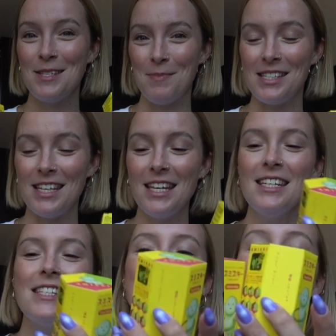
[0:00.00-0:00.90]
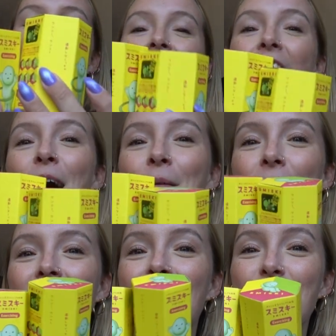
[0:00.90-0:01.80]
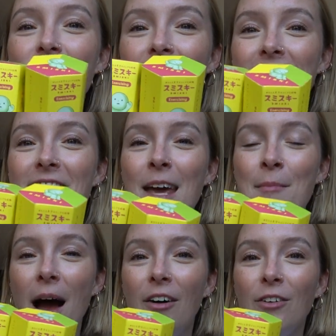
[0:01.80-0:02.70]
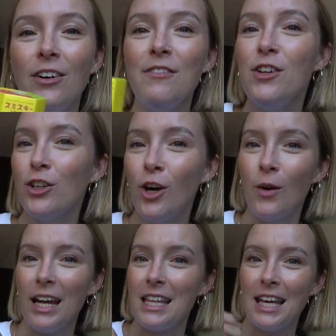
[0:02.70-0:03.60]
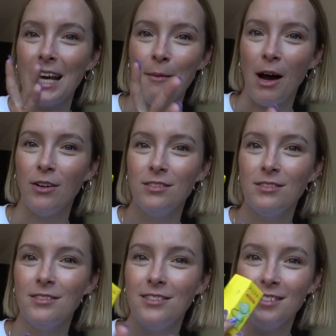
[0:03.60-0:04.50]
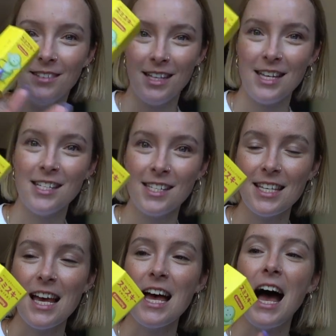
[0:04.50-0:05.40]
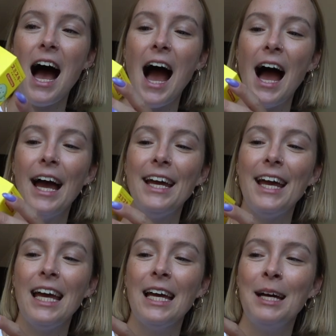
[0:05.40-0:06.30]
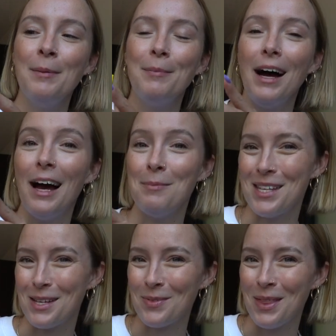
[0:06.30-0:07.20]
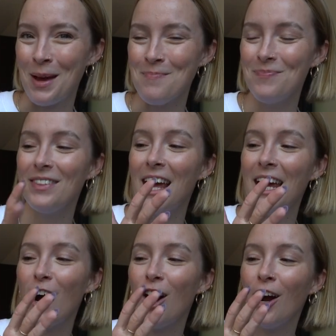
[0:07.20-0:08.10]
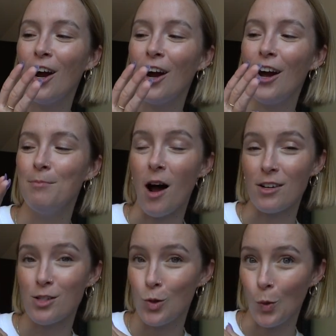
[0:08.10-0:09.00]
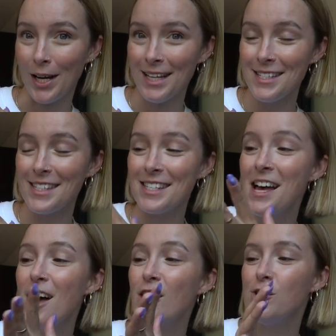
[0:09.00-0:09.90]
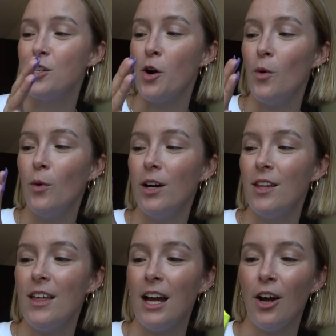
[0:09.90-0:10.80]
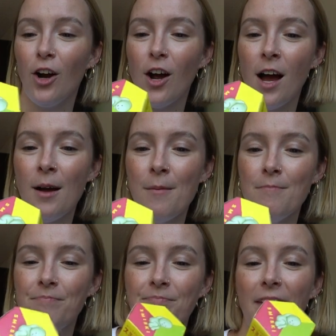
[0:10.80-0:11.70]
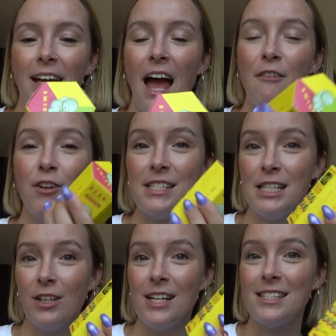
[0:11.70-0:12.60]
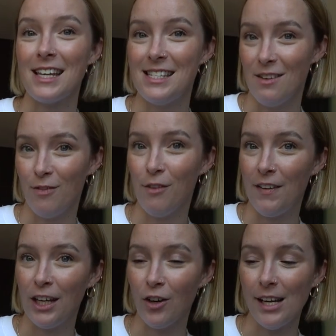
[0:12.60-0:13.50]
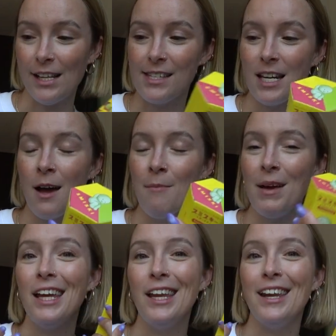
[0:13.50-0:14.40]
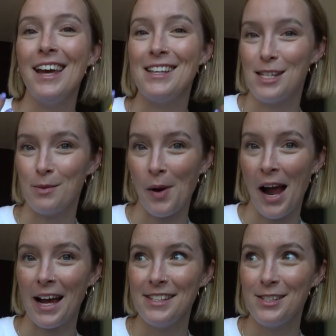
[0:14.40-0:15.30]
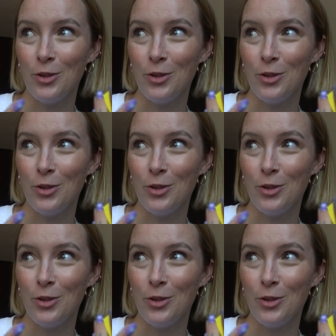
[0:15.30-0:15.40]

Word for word: Smiskis. Um, they just came out. If you don't know anything about these, I am obsessed with them. They are box toys. So they're um, like every series has different figurines in them, and it's a surprise.